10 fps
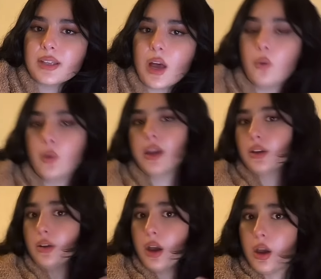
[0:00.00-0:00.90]
Is that a
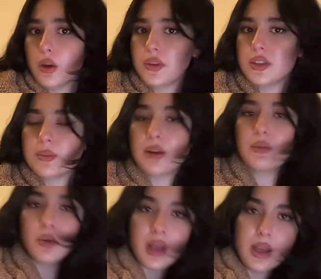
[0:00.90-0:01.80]
wig? No, this is my
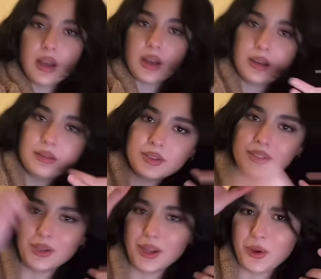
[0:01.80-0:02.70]
real hair.
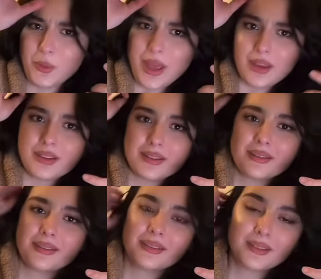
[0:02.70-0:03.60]
Does it look like a wig?